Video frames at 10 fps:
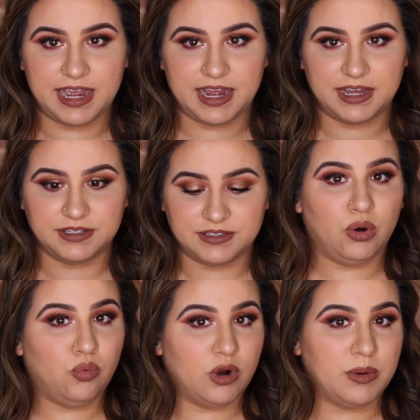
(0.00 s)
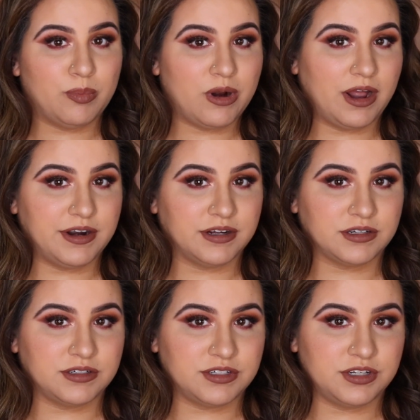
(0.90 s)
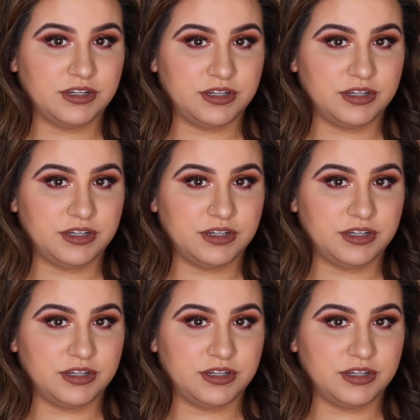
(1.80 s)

as a one product